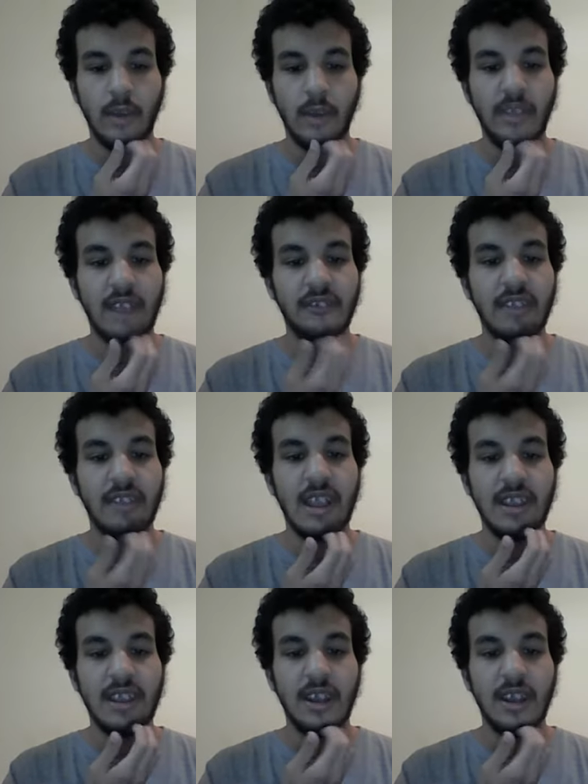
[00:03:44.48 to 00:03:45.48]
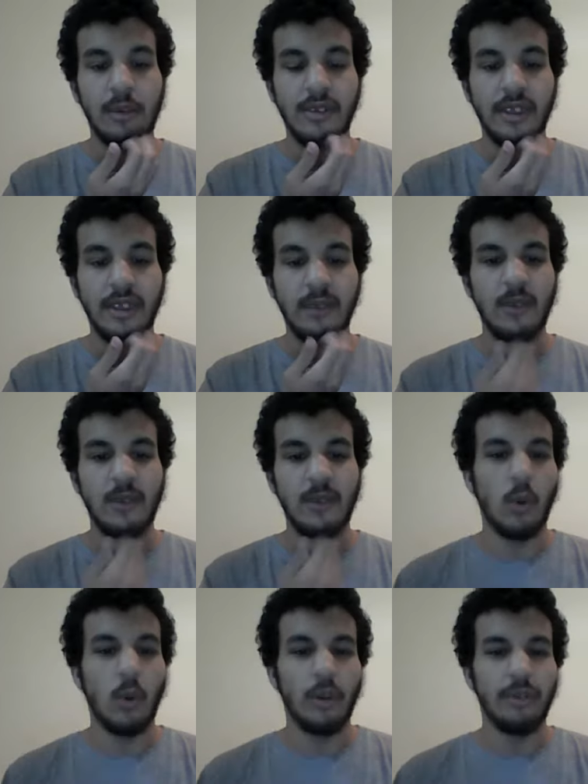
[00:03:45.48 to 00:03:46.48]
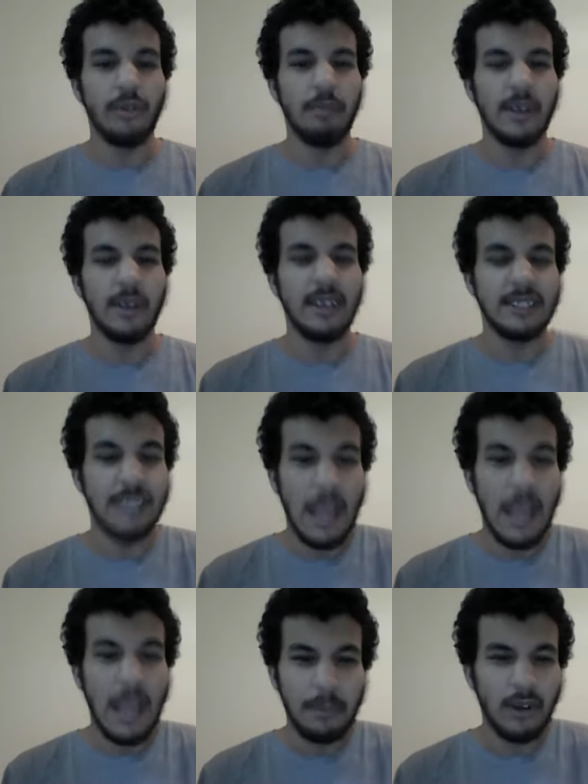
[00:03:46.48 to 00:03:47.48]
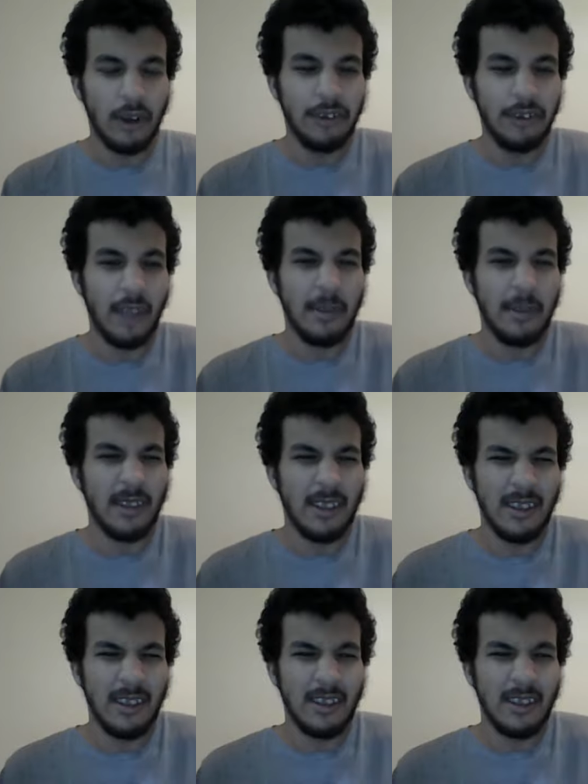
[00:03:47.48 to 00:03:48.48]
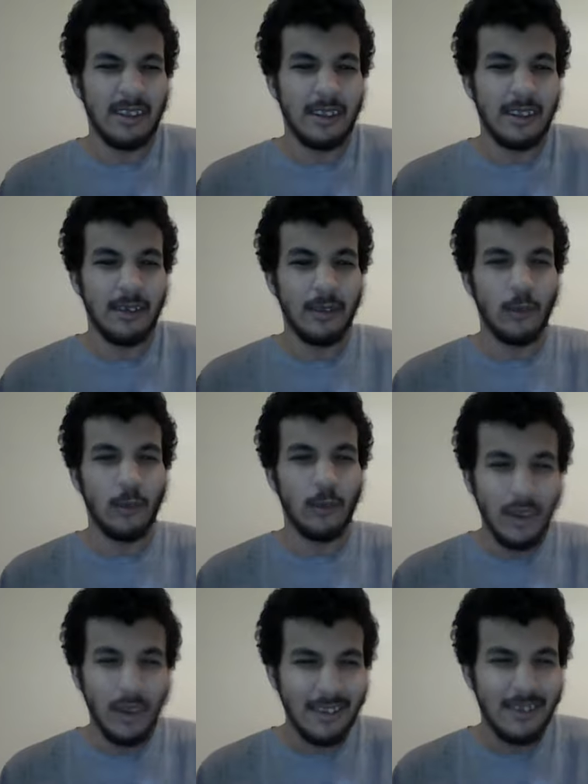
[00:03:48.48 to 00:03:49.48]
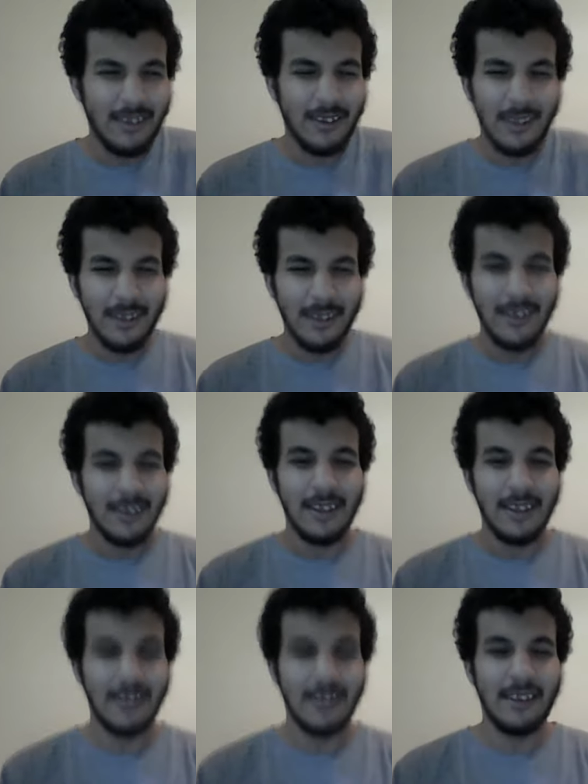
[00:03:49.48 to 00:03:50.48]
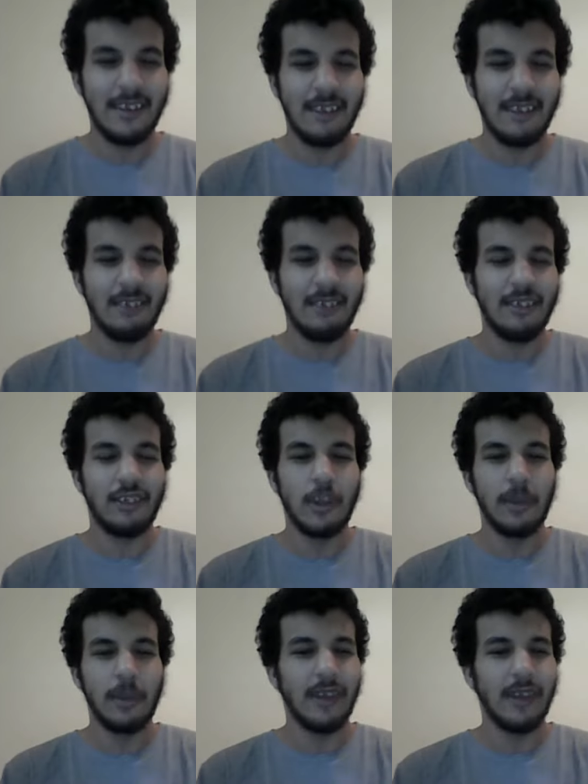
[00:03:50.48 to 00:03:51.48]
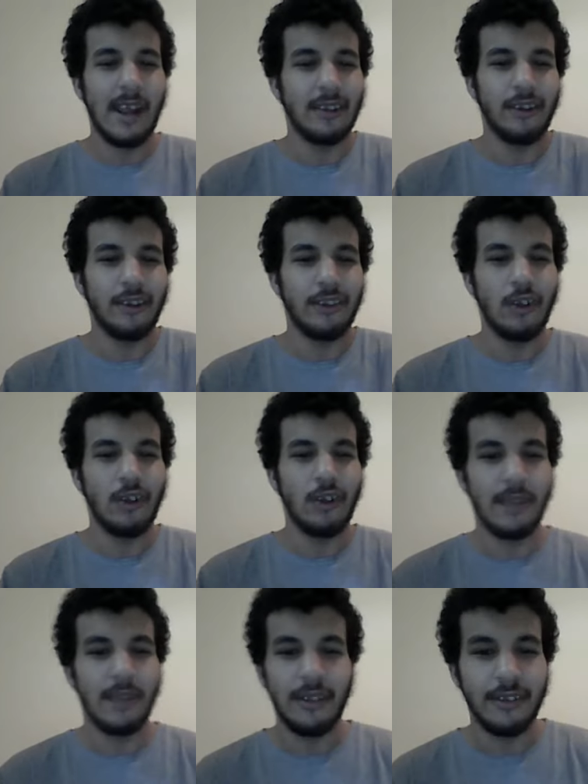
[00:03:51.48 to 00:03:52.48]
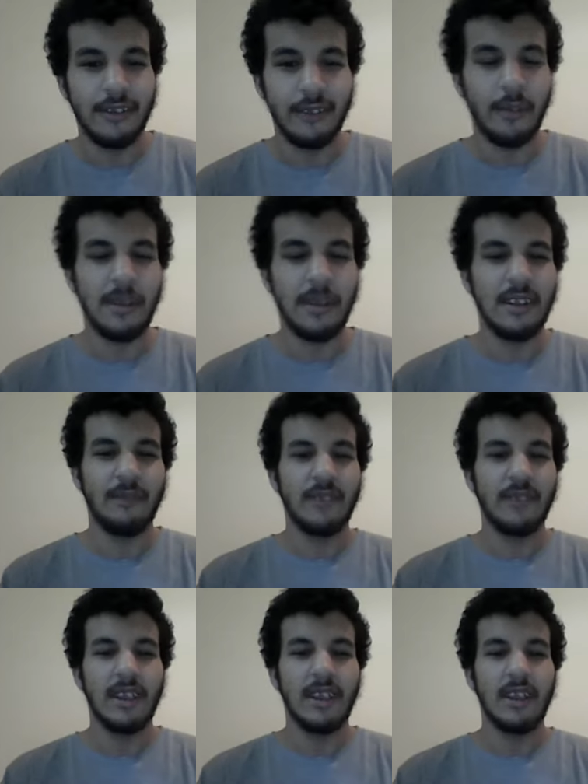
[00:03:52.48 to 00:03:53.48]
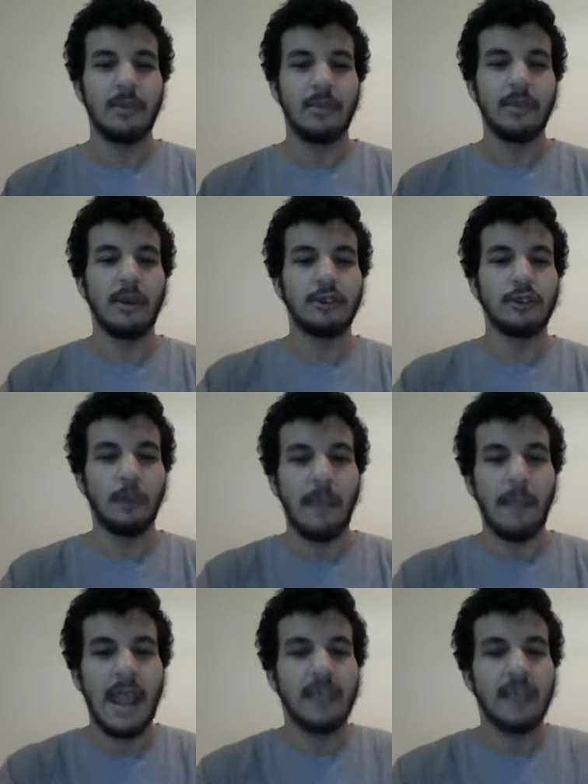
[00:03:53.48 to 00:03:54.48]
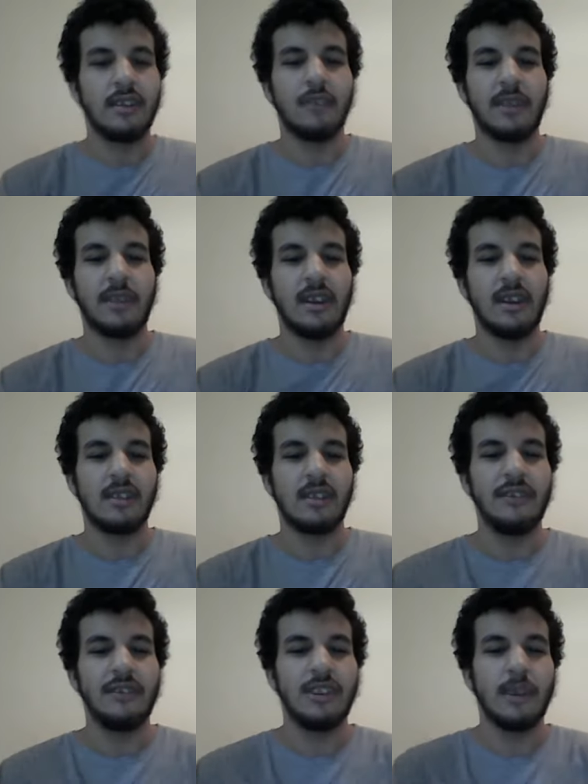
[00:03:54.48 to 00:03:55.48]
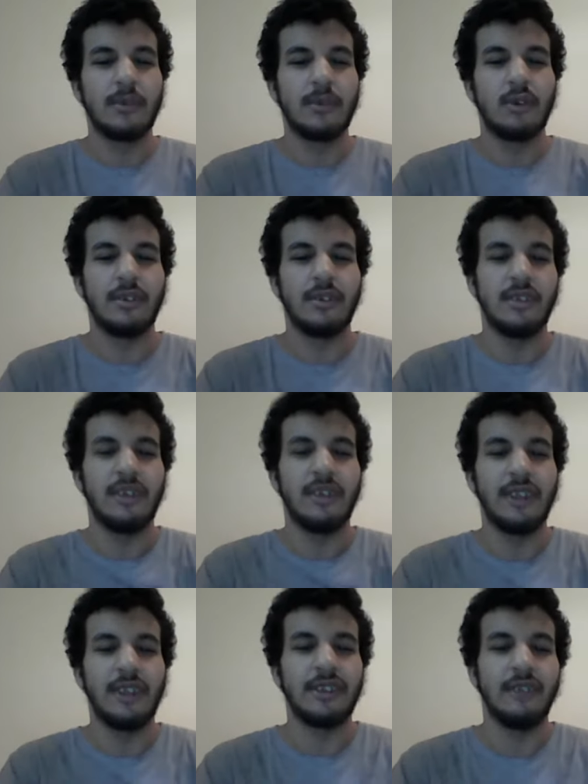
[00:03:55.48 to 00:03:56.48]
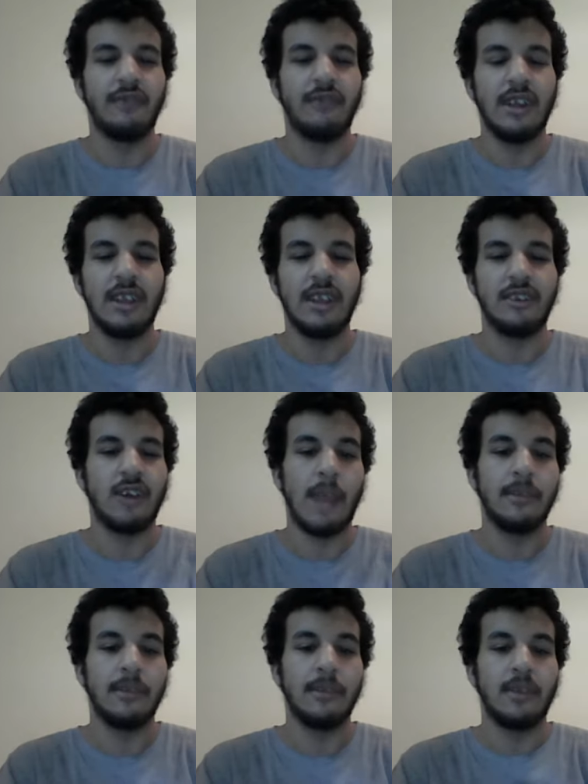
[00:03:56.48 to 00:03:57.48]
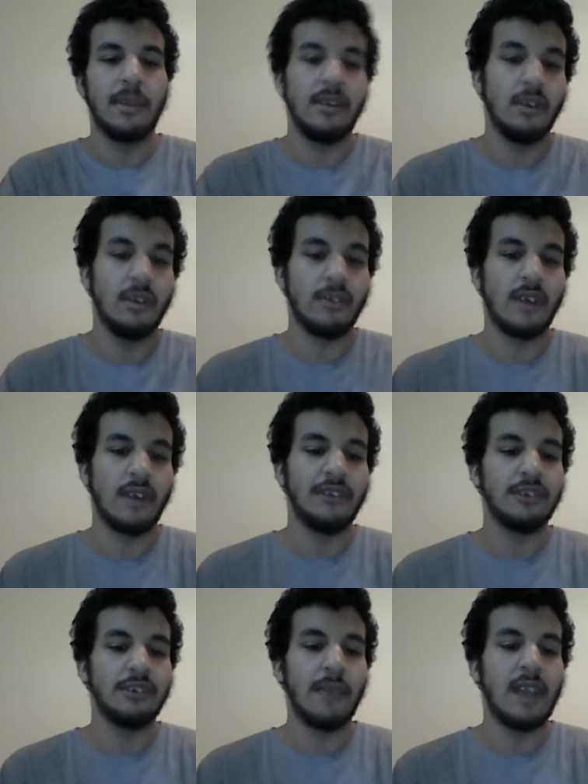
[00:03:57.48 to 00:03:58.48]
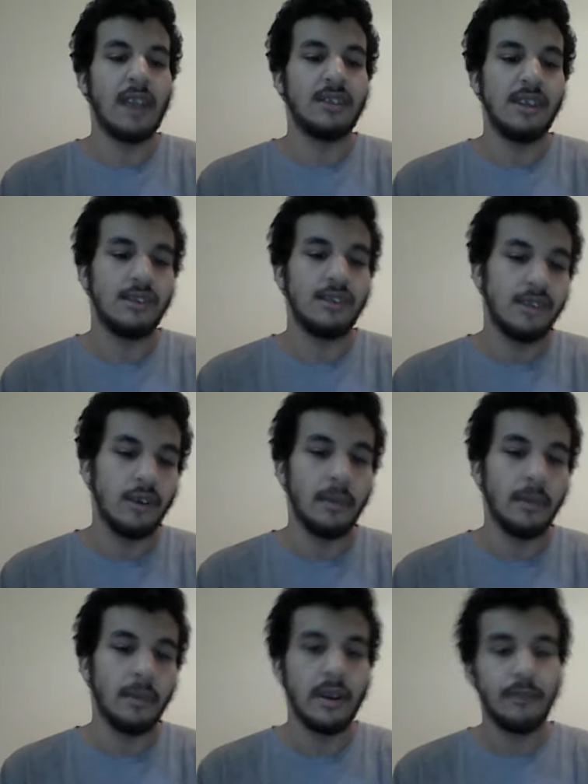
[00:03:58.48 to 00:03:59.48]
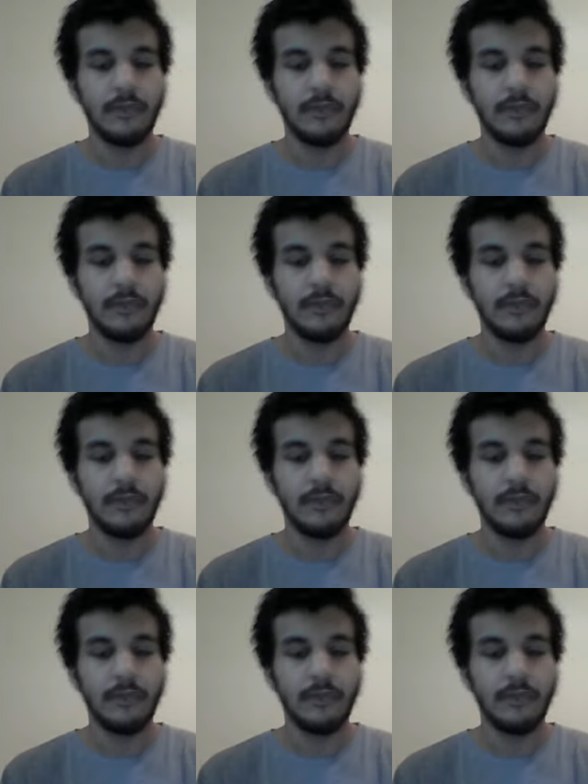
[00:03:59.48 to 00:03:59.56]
after that, he calls Millie a Jap cunt. I mean what? It's really stupid dialogue too, I'm telling you. I mean, supposed to be all dramatic and stuff, but it obviously comes across as unintentionally funny at times. I mean, there's obviously dramatic scenes too, but